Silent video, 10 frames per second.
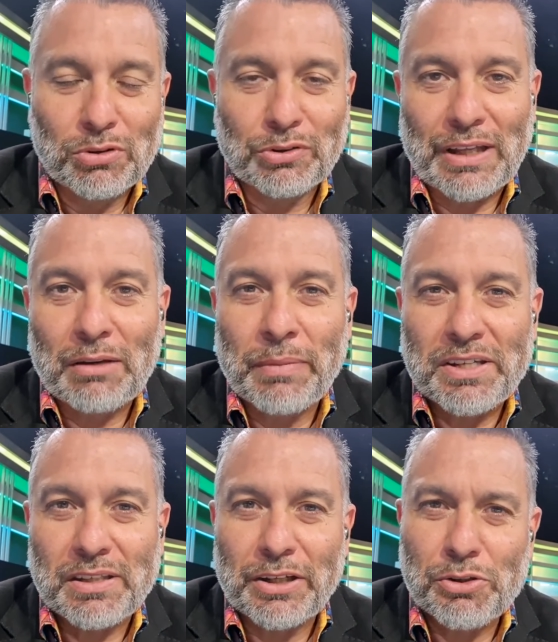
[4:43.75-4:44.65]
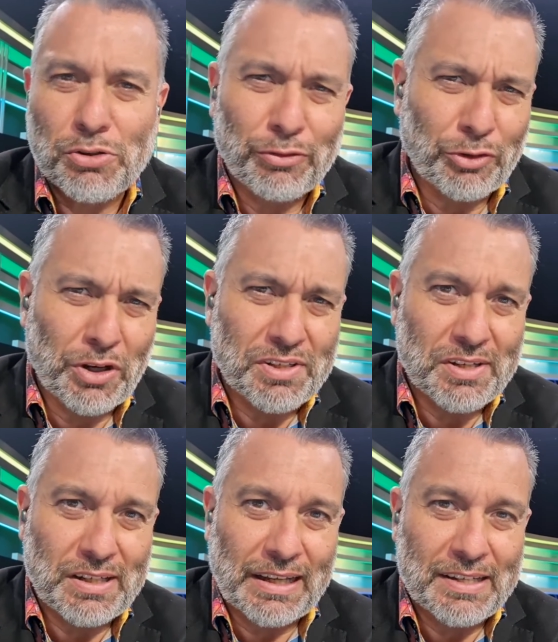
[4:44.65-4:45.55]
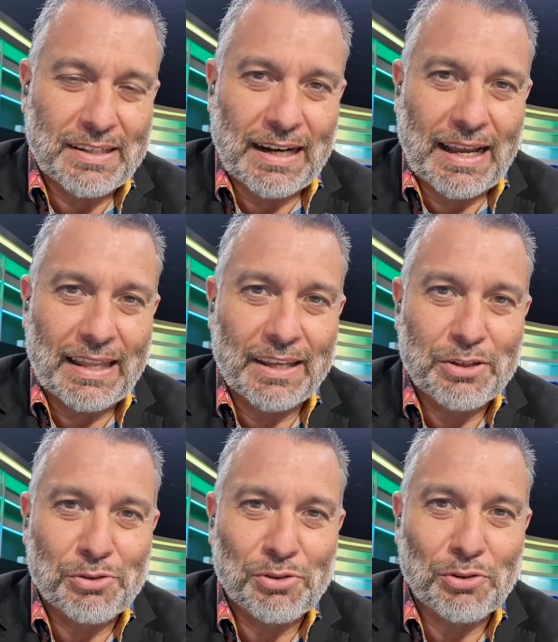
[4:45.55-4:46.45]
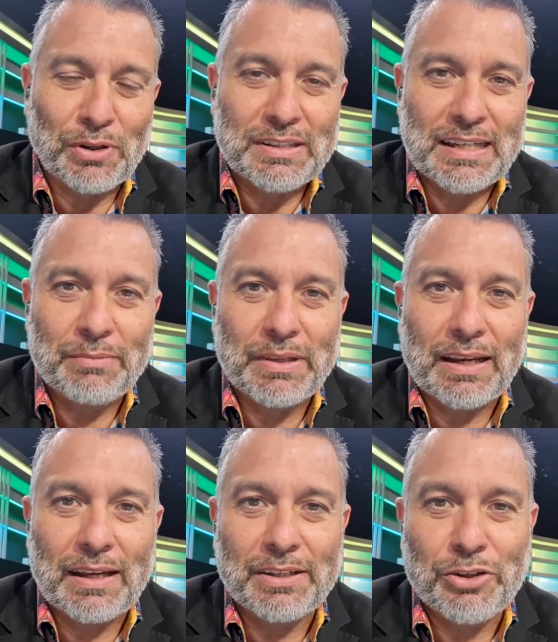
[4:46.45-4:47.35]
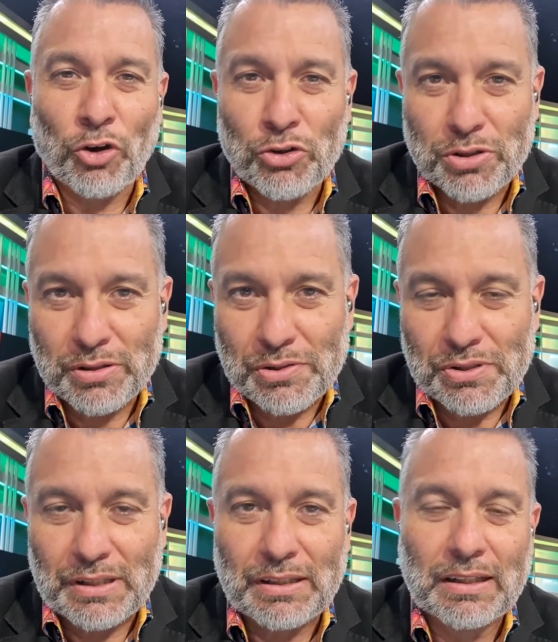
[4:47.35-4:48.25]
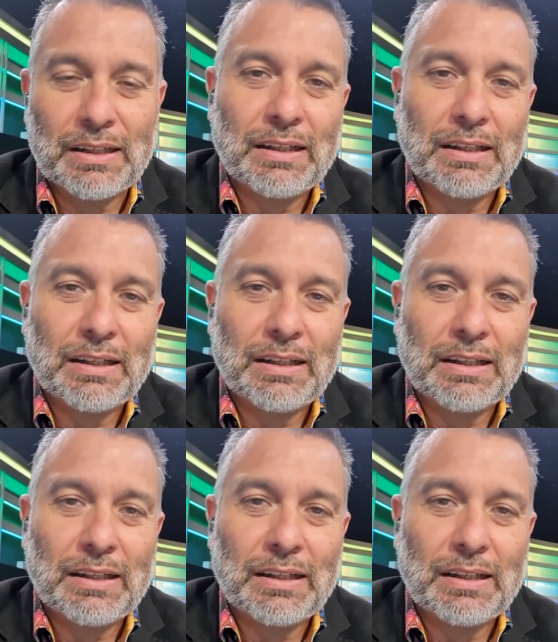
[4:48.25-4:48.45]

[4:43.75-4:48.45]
or that mix that you saw, for instance, against Granada, you saw a team that had youngsters in